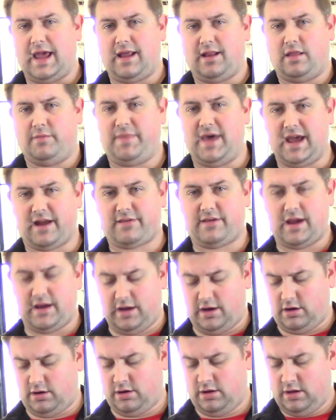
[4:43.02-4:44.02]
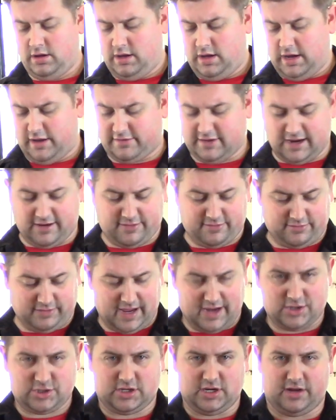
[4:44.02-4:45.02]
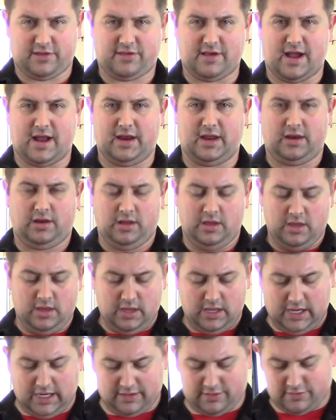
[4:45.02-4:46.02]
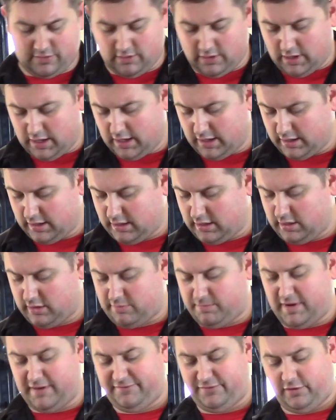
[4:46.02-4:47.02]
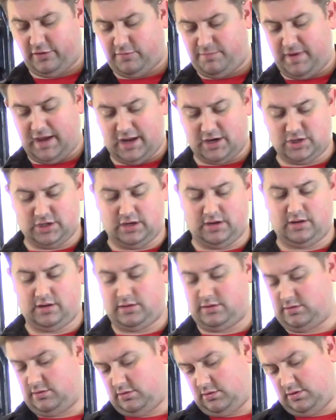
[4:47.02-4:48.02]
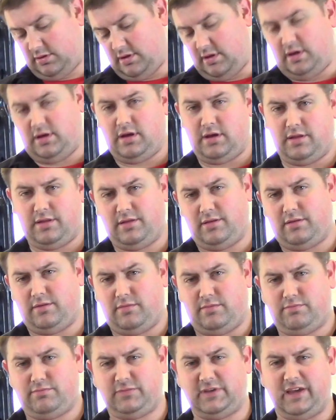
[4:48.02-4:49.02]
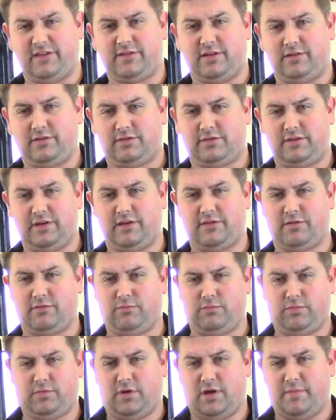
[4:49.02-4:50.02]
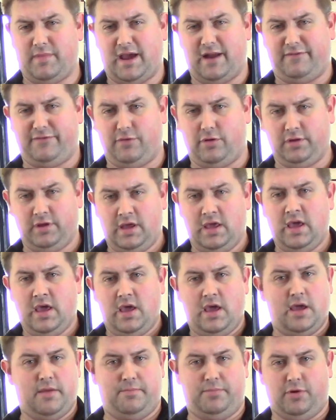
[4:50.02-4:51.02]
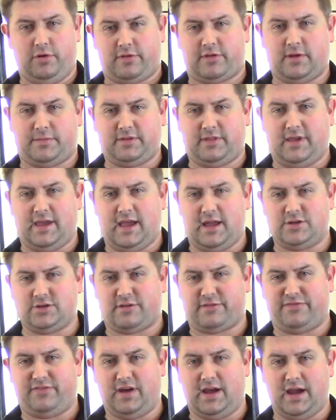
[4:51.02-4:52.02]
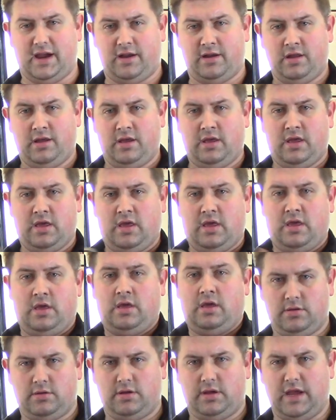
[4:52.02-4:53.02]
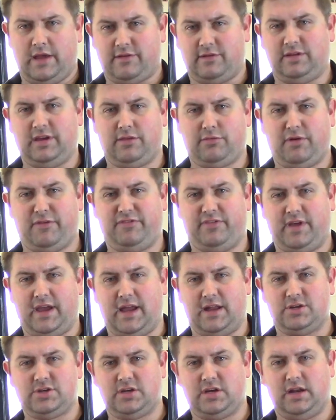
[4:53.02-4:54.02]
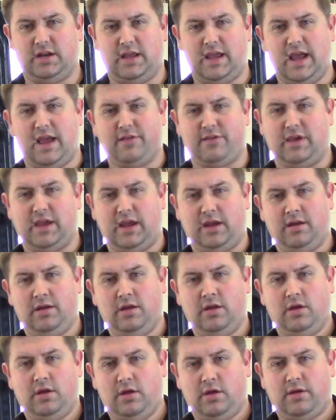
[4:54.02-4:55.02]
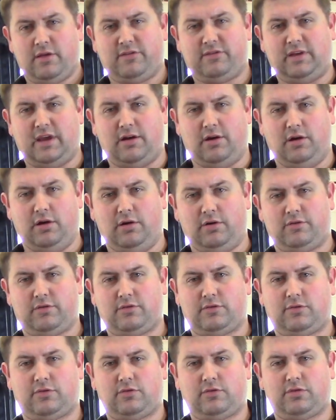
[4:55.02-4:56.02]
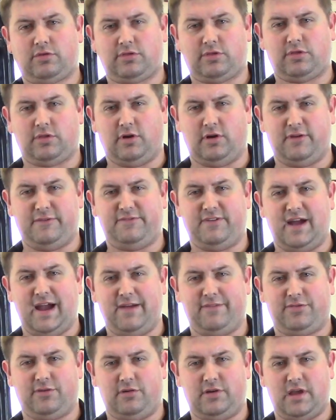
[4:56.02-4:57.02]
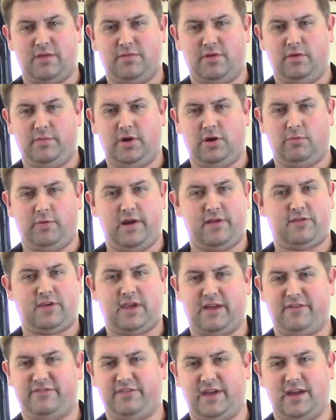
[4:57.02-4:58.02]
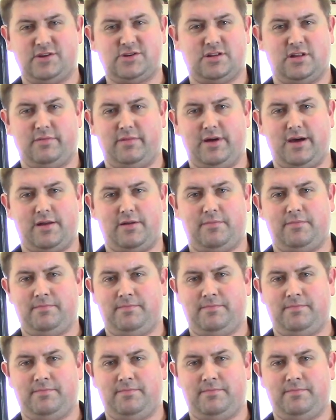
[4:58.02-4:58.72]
on the back side here, it's got slash cuts on it. It's meant for expansion. Decent manifold. It bolts up to the head just fine. It has a T3 flange, and it has a standard 35, 38 millimeter wastegate flange on the bottom.